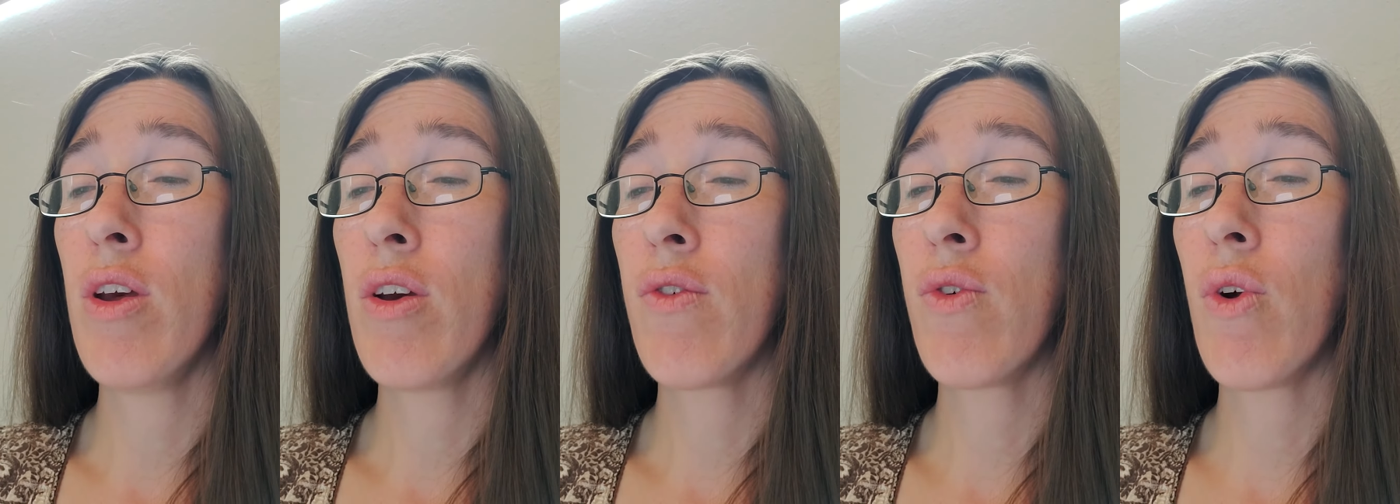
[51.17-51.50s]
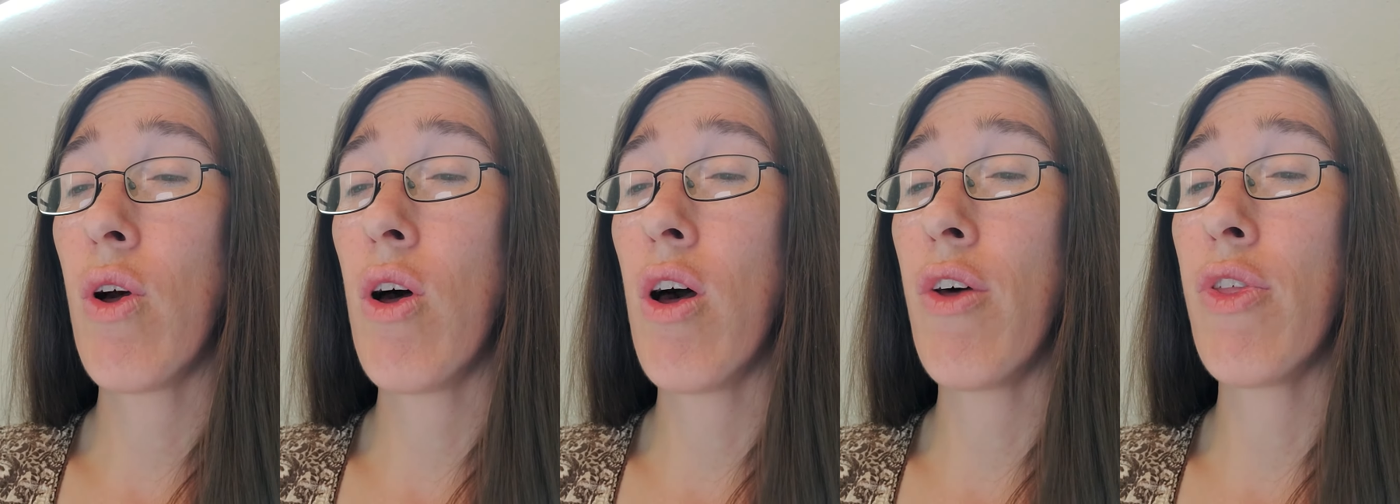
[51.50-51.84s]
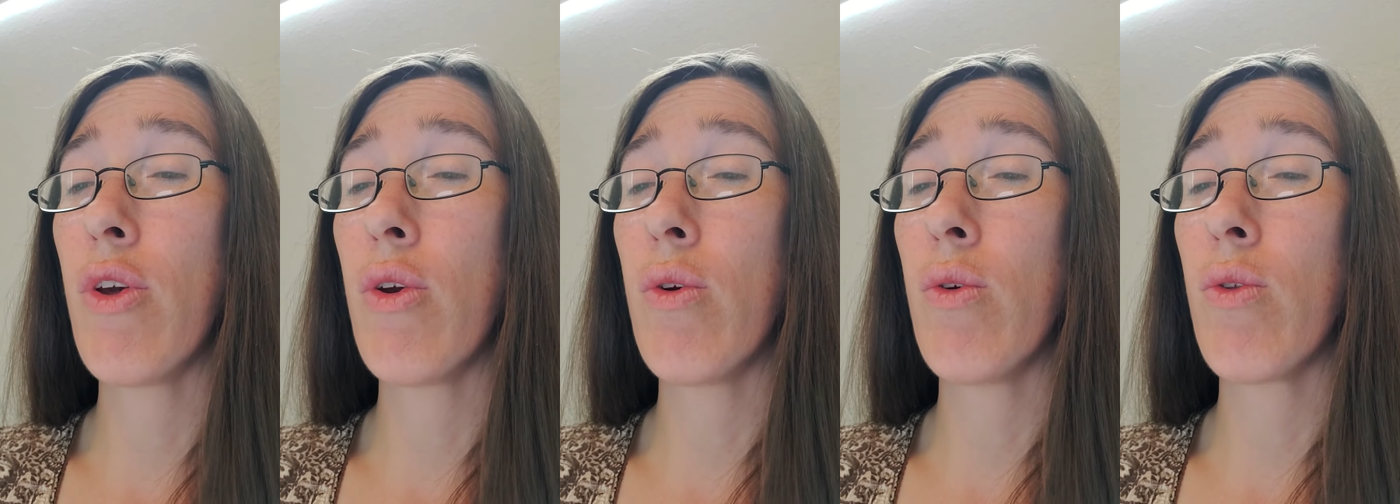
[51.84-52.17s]
for all
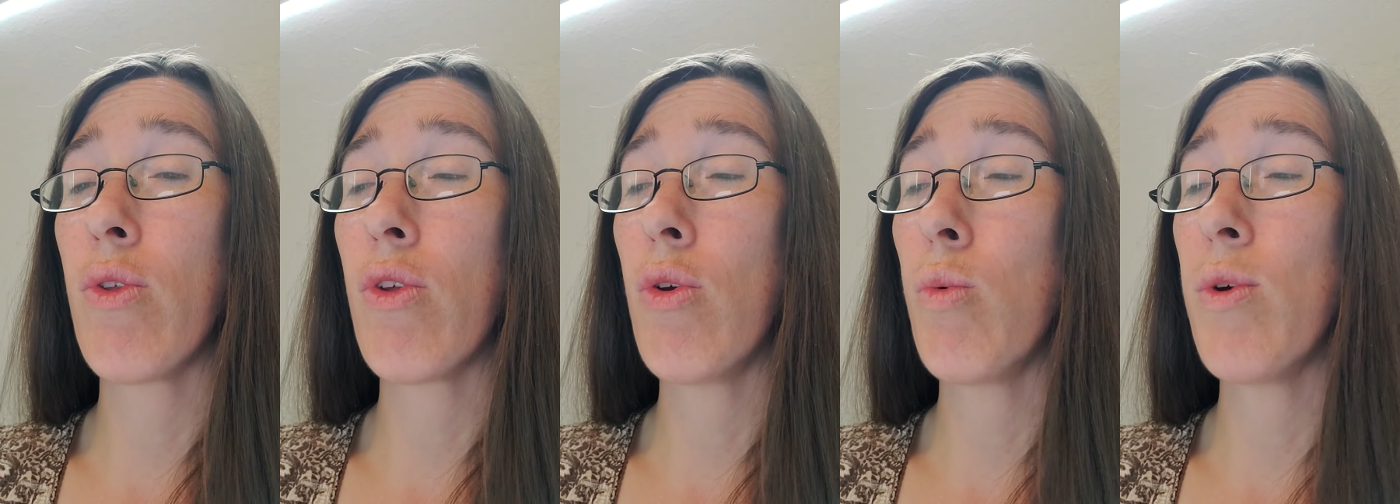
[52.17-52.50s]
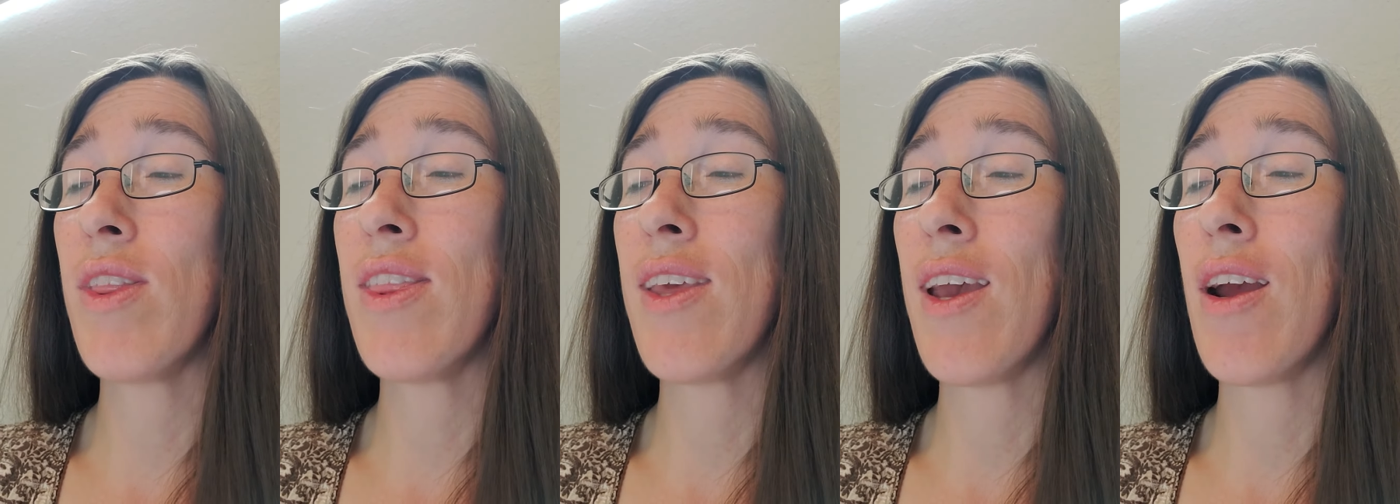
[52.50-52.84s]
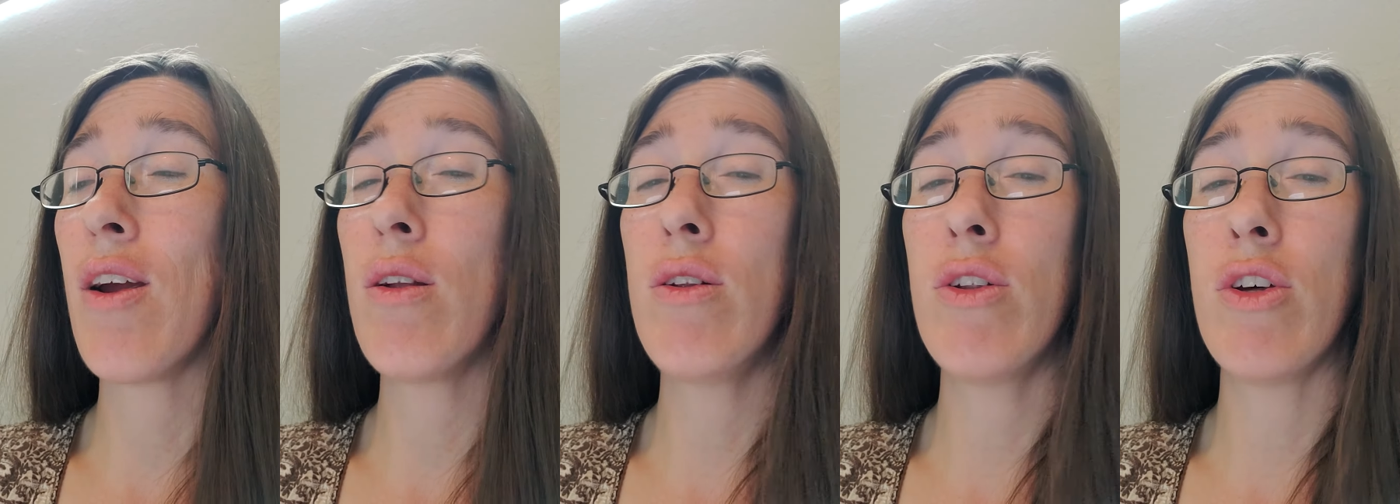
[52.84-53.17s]
those who would
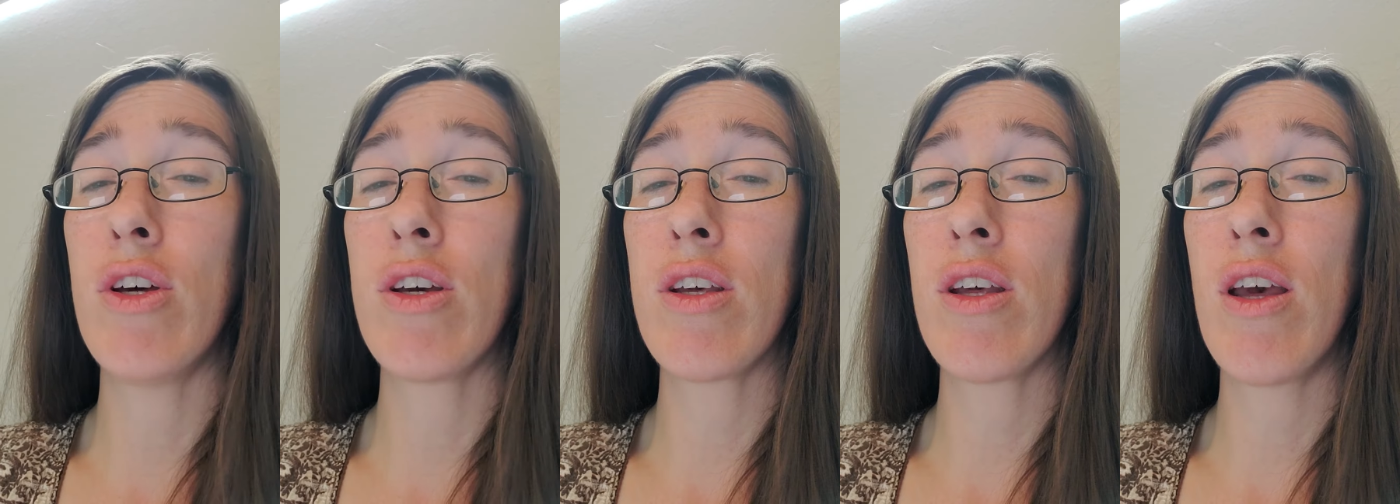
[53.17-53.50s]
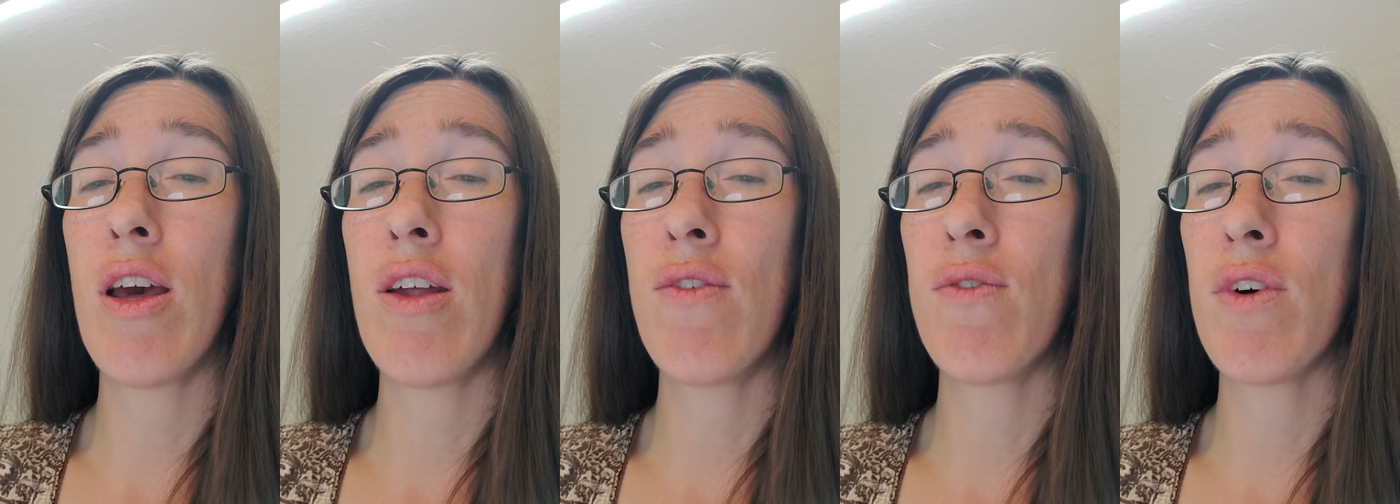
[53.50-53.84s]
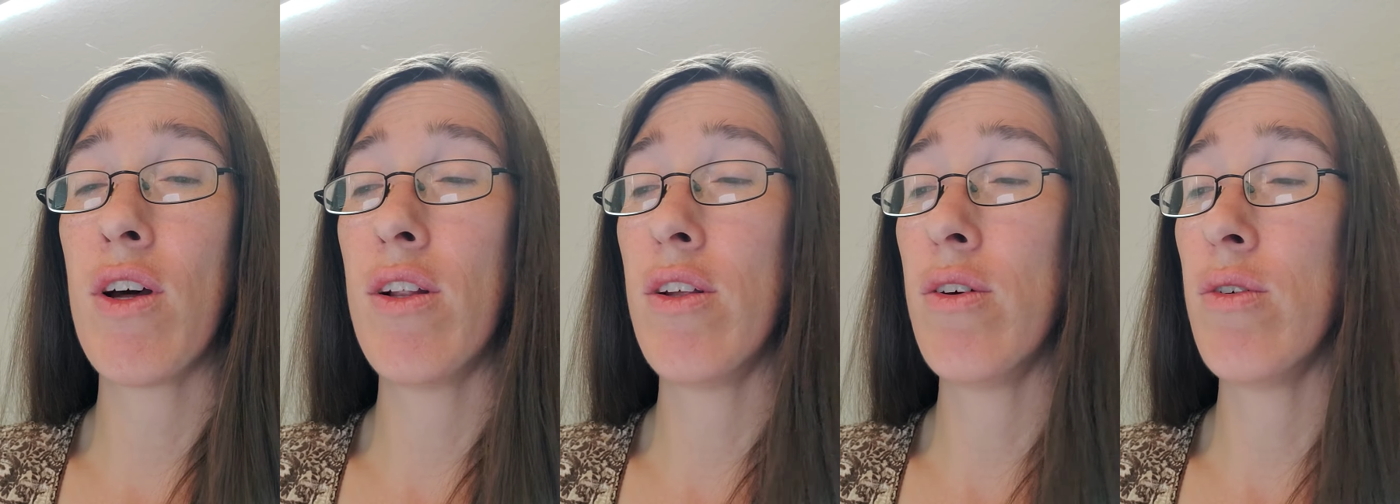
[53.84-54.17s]
dare look and
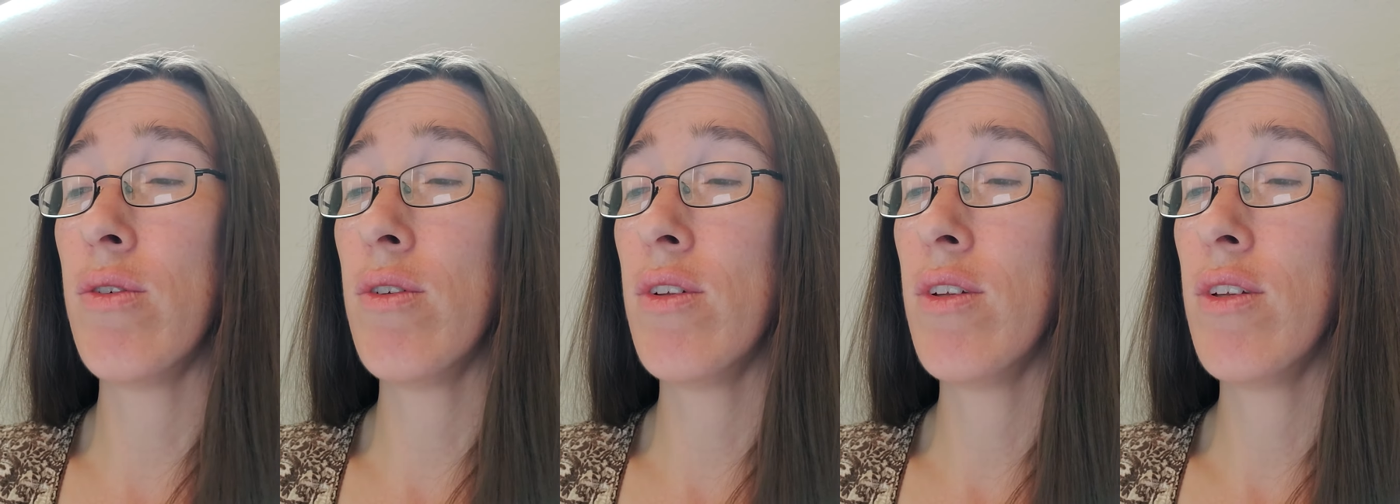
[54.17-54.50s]
follow.